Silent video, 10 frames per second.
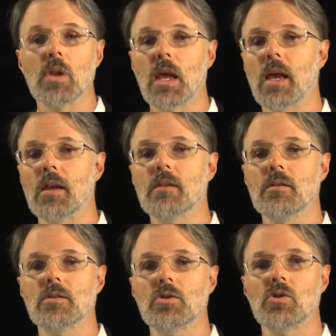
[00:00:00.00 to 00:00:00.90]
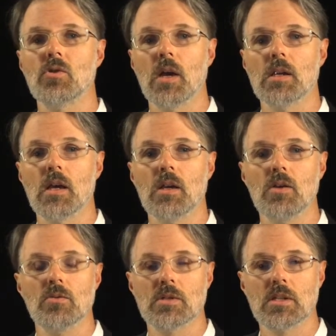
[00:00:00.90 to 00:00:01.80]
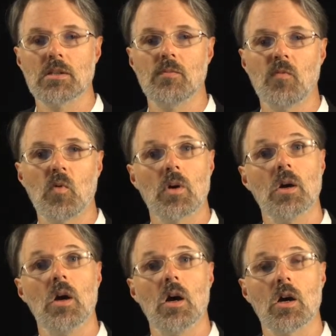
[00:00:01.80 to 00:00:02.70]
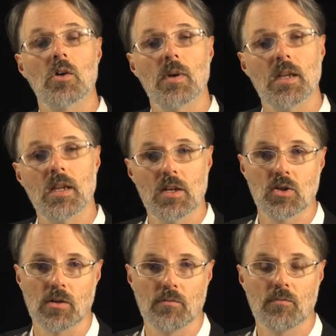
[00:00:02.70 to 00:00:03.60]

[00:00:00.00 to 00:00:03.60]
plan is to create a new system for accreditation